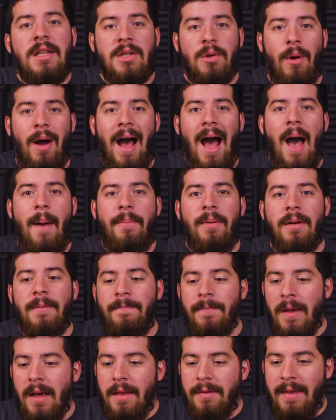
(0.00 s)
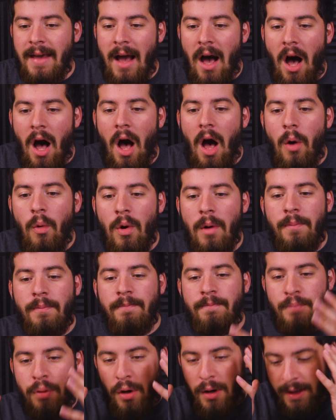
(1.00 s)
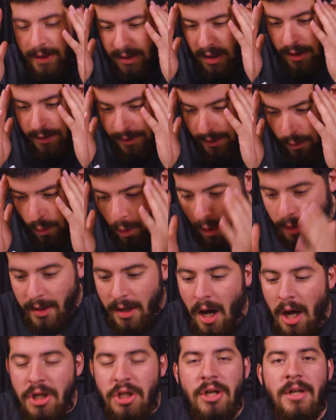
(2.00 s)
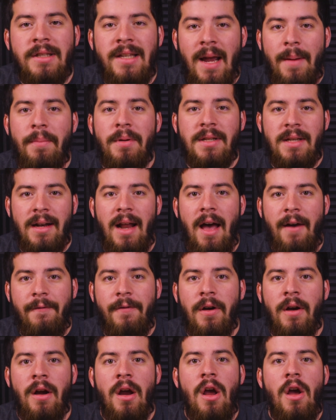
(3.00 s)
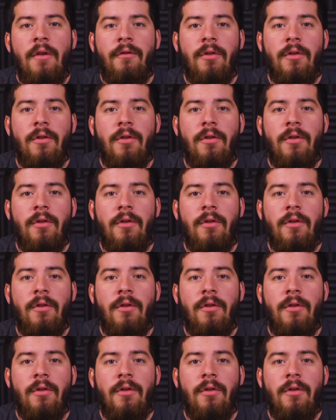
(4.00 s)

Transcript: So what happened? They all were putting their 110% effort